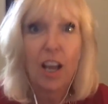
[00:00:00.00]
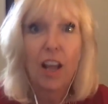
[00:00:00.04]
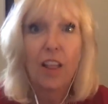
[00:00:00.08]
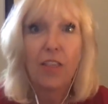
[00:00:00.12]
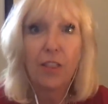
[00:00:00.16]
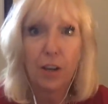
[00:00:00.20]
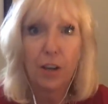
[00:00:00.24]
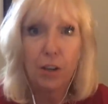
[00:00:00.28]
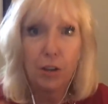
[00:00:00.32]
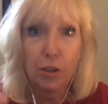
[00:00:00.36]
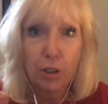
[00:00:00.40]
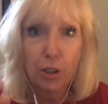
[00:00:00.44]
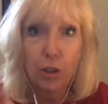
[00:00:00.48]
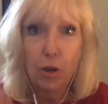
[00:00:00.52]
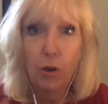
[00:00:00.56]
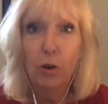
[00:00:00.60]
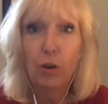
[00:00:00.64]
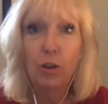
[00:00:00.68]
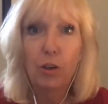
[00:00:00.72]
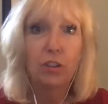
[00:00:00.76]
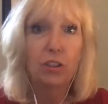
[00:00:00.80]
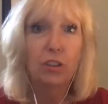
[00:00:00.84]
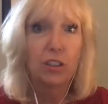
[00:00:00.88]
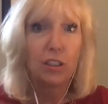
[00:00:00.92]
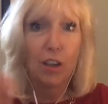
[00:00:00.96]
They're
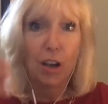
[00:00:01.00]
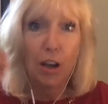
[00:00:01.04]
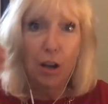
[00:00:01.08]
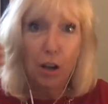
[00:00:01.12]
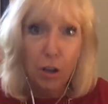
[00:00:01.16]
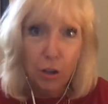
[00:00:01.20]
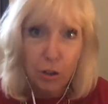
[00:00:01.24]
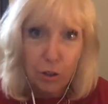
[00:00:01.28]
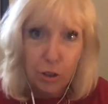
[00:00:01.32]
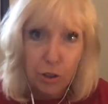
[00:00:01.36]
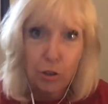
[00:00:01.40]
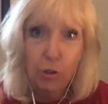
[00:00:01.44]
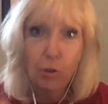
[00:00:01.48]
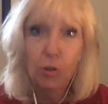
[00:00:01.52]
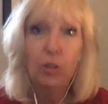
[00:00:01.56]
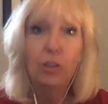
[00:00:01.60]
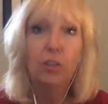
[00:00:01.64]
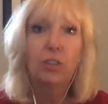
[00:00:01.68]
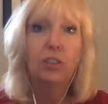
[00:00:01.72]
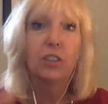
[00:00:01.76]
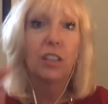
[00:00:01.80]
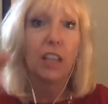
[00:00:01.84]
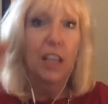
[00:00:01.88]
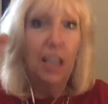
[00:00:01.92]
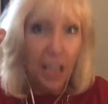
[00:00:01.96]
yours, all
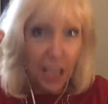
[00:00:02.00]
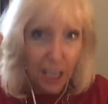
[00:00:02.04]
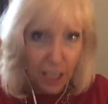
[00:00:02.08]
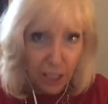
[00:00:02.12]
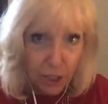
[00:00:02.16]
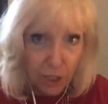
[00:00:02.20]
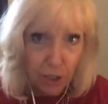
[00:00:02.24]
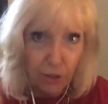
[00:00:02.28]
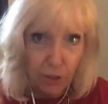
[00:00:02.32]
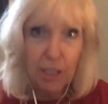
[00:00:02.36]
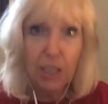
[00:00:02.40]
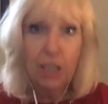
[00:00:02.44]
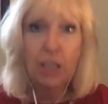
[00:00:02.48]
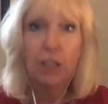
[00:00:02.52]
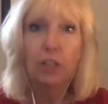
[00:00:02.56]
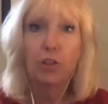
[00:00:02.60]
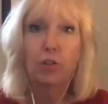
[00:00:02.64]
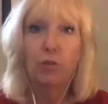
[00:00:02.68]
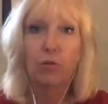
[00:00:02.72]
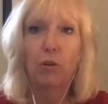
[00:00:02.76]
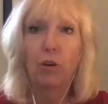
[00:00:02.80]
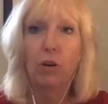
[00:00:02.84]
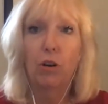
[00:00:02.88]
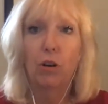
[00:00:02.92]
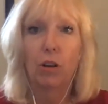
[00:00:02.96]
yours, and you're in
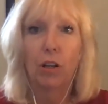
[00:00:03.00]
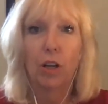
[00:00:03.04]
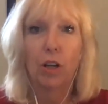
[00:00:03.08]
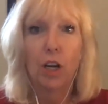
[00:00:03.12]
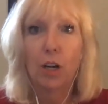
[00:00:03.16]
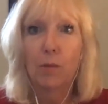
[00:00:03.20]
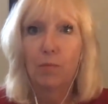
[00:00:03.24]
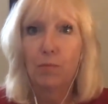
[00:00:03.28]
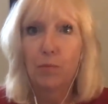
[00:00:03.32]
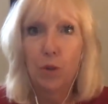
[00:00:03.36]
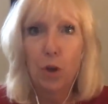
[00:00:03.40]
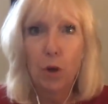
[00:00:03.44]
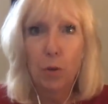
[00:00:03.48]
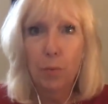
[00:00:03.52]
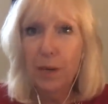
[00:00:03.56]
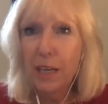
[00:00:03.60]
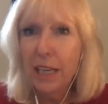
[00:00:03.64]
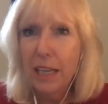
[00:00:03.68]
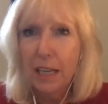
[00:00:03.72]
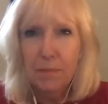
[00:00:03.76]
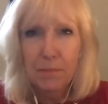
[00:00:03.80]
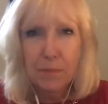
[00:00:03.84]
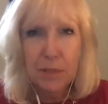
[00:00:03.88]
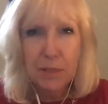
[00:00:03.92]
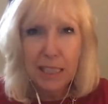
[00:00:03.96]
control. Nobody
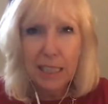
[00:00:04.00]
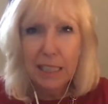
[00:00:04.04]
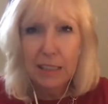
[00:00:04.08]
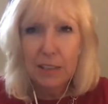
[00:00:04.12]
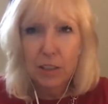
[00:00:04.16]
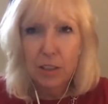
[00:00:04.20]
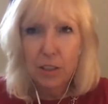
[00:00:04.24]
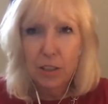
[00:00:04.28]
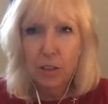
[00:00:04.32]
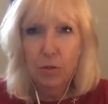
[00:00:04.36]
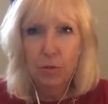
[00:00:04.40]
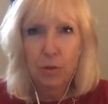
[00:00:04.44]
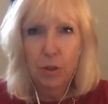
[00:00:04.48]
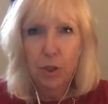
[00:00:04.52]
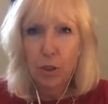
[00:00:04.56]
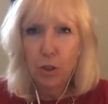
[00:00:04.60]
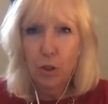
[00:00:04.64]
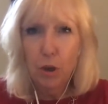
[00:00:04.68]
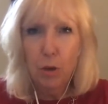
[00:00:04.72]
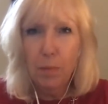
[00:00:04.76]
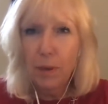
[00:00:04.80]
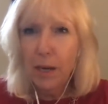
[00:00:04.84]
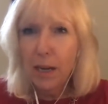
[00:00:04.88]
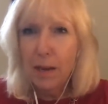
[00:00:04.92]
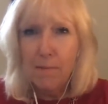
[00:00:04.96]
upsets you.
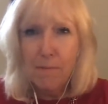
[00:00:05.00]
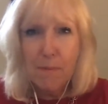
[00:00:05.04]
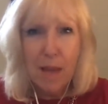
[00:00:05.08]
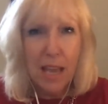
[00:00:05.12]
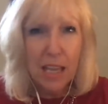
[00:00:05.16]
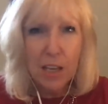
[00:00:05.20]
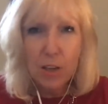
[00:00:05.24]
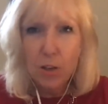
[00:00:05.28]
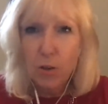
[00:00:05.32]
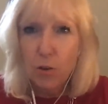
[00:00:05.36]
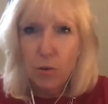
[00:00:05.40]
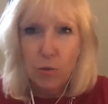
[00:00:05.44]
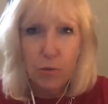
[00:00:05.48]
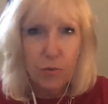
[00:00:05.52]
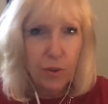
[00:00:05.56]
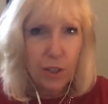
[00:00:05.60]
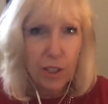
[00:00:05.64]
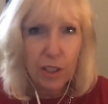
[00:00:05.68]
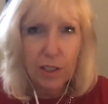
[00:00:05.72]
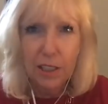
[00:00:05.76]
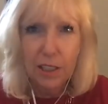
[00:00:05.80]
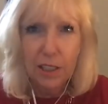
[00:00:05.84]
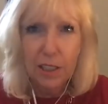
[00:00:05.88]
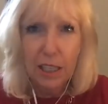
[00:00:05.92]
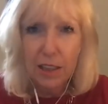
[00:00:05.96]
Nobody made you
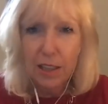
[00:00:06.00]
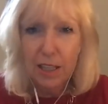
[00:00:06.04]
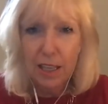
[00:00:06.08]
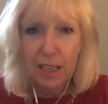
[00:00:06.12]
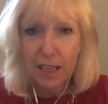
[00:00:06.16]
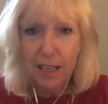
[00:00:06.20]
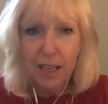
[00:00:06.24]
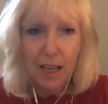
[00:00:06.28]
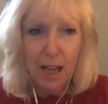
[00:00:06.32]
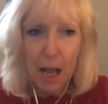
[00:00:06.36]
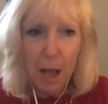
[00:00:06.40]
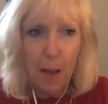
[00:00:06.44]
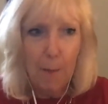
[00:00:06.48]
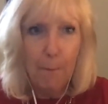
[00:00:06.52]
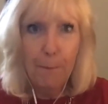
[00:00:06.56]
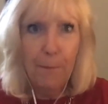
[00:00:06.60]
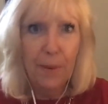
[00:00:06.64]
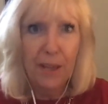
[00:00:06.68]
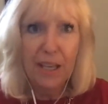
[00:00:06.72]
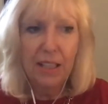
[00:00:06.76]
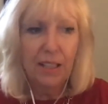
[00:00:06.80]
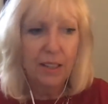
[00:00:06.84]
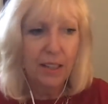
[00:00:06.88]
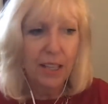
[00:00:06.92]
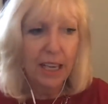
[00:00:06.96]
feel anything. A
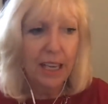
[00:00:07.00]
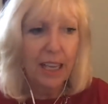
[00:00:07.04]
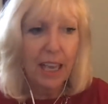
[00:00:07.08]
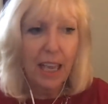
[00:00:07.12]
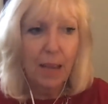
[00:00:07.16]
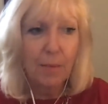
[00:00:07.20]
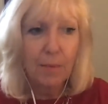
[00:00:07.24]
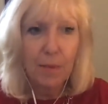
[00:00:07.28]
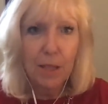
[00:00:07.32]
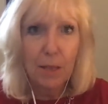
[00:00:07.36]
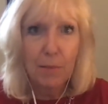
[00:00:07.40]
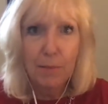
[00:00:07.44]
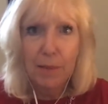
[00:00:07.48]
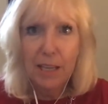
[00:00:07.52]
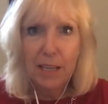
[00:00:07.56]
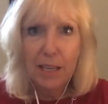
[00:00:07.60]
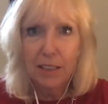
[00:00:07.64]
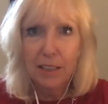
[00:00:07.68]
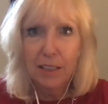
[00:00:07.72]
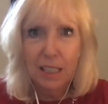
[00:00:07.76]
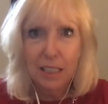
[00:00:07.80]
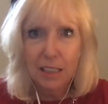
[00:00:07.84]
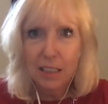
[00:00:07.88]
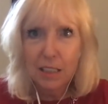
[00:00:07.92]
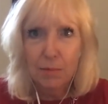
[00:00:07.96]
bill that came in the
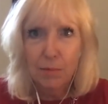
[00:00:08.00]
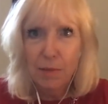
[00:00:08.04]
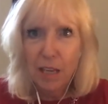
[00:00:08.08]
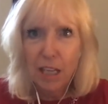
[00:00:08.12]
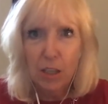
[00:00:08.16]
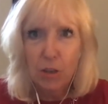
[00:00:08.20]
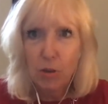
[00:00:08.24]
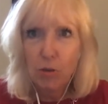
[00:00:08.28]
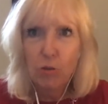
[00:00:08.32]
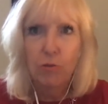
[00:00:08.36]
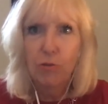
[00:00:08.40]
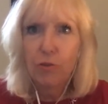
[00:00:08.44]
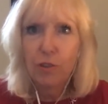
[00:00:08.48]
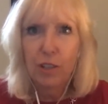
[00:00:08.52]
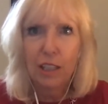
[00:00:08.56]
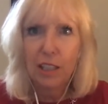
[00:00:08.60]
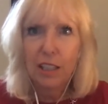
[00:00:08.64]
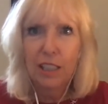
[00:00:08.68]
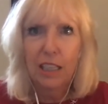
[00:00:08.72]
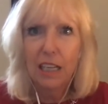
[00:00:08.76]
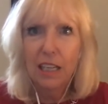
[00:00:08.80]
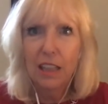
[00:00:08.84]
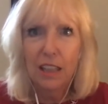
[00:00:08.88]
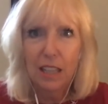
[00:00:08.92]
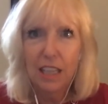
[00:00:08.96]
mail doesn't make you feel
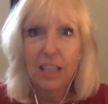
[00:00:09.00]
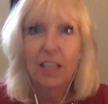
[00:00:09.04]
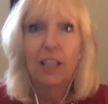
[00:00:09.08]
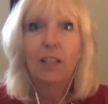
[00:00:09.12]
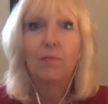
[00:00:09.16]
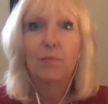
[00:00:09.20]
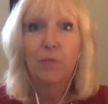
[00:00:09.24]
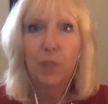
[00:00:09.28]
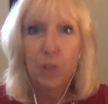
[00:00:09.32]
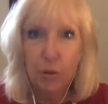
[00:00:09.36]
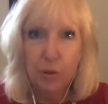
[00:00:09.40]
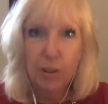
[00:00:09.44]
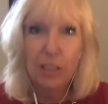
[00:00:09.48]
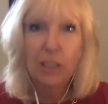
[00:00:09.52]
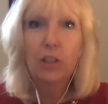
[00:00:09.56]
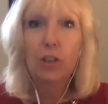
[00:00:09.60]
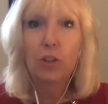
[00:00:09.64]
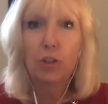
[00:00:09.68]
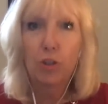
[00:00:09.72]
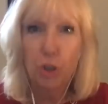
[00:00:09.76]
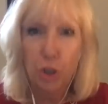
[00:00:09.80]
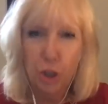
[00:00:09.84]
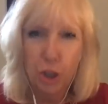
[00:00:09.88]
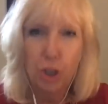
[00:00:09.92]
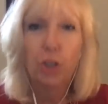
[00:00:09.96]
anything. You get
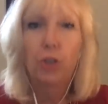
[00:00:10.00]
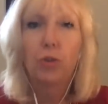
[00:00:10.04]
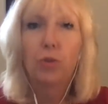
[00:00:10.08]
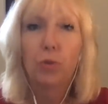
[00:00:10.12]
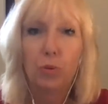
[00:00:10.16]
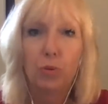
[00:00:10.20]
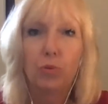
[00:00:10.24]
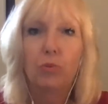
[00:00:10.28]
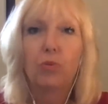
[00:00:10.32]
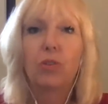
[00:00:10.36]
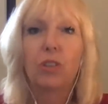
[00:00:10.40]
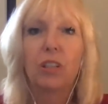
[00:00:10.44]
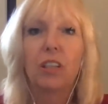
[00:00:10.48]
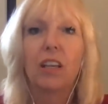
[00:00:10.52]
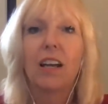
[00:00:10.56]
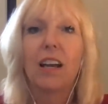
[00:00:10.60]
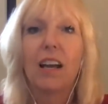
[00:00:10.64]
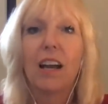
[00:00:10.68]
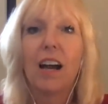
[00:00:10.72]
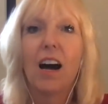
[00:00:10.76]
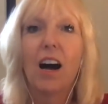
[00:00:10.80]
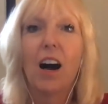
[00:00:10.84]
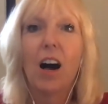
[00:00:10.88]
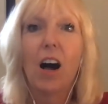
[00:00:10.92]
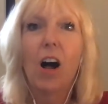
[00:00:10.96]
to choose
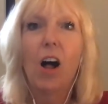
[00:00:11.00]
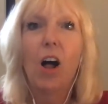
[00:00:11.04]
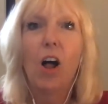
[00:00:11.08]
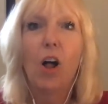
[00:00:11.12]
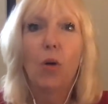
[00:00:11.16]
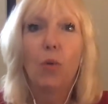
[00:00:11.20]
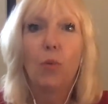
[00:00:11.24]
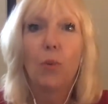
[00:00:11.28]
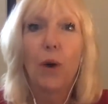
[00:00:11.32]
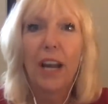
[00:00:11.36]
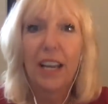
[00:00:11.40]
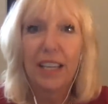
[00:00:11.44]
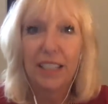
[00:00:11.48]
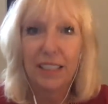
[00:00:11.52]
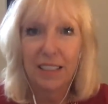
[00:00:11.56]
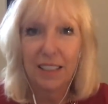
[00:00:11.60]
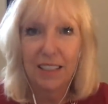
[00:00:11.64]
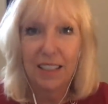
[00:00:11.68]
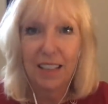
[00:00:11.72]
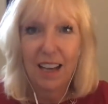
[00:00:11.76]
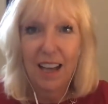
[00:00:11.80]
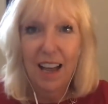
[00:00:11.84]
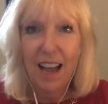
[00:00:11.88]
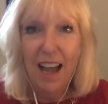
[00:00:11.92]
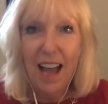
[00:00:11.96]

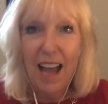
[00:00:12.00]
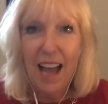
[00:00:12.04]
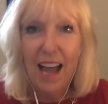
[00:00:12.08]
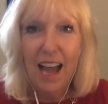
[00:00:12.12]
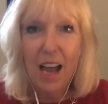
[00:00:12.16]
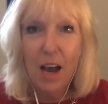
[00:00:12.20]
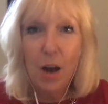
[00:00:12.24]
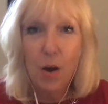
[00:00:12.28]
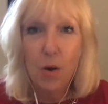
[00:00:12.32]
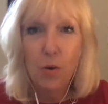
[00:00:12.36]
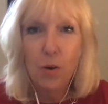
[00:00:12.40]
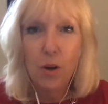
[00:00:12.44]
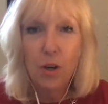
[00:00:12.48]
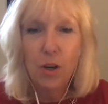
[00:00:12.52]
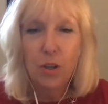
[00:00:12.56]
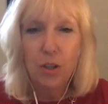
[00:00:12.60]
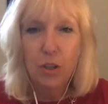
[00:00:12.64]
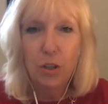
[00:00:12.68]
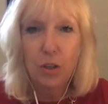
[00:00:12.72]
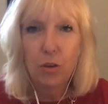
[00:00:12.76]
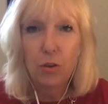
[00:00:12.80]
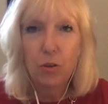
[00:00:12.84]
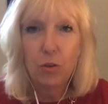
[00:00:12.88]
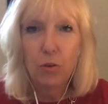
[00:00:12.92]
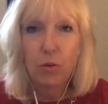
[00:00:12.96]
always how
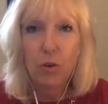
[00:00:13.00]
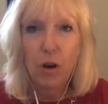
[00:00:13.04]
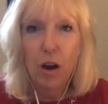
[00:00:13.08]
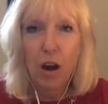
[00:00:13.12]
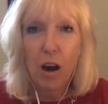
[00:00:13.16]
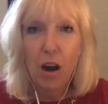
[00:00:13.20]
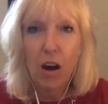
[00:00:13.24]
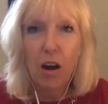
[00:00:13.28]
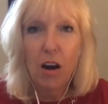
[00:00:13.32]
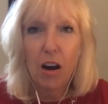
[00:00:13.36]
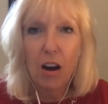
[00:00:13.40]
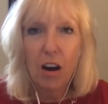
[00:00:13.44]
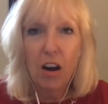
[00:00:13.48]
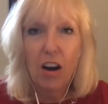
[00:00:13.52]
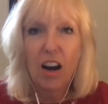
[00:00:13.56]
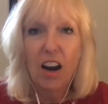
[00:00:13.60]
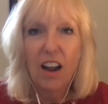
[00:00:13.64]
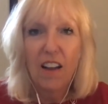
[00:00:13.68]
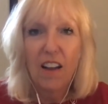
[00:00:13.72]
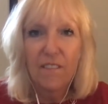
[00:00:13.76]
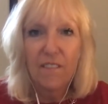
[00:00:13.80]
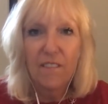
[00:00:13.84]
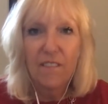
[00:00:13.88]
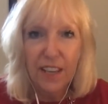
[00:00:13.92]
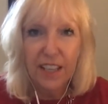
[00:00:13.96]
you
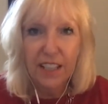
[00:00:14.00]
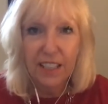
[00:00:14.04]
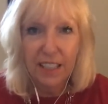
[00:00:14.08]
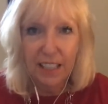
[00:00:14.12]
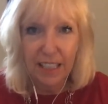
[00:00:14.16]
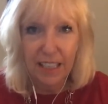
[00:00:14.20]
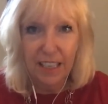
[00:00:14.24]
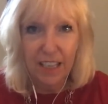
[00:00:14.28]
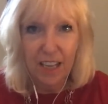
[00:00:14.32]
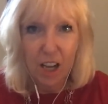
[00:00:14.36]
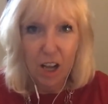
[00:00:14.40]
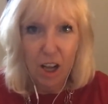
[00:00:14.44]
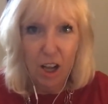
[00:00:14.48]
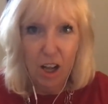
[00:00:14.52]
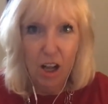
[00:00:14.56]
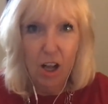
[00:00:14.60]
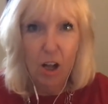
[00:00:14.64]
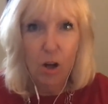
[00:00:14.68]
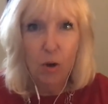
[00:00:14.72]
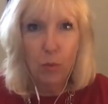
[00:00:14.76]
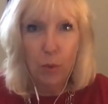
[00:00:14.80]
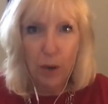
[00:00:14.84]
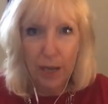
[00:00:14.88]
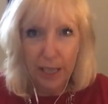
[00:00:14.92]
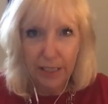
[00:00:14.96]
are feeling,
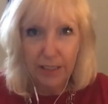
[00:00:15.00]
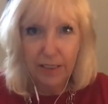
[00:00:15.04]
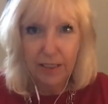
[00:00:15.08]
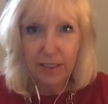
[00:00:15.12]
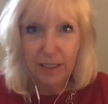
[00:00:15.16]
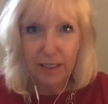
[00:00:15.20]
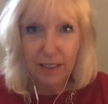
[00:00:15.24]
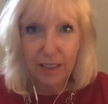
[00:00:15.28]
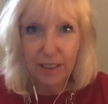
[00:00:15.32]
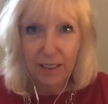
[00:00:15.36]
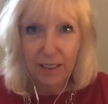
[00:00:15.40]
always.